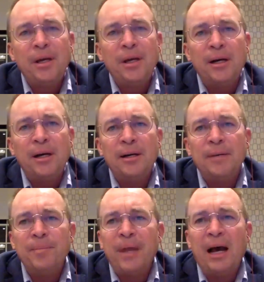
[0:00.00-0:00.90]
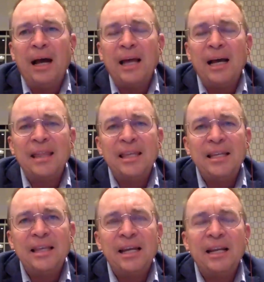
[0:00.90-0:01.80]
Um, I, I, think
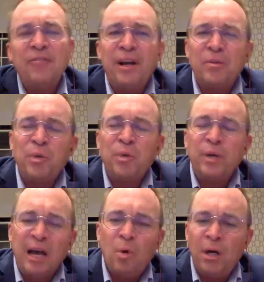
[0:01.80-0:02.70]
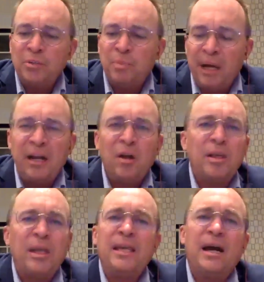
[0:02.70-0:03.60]
that, in fact, when I watch, and I know,
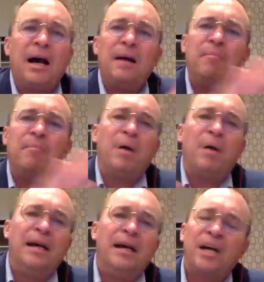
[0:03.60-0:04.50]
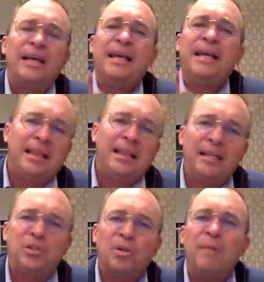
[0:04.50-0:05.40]
yeah, I'm biased. I get
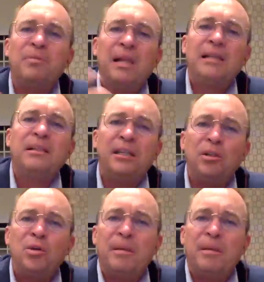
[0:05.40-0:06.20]
that. So I'm likely to look at a